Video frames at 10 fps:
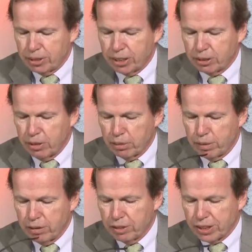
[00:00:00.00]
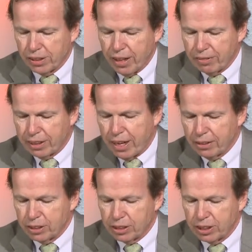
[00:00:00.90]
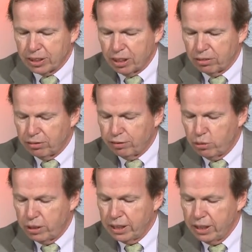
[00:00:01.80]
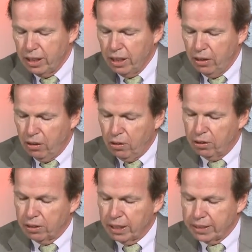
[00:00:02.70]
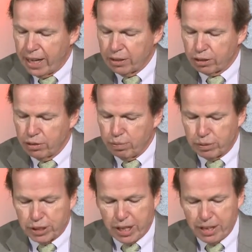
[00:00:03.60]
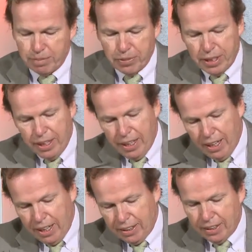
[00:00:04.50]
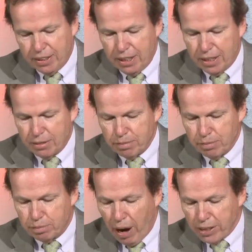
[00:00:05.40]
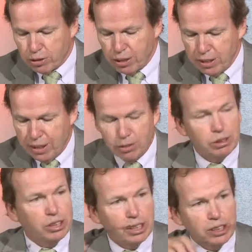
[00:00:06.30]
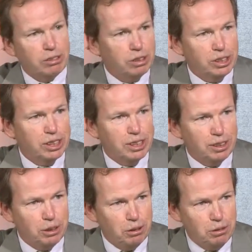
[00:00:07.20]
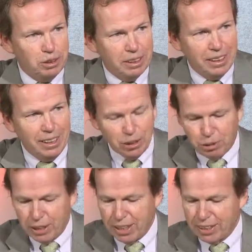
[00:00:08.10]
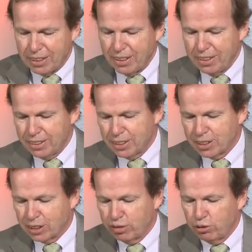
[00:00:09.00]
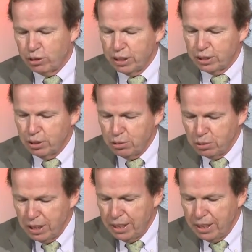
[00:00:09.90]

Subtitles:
6 month period, it was 11,640, or down 3%. And in Braintree, it was 662 in 2018 to 642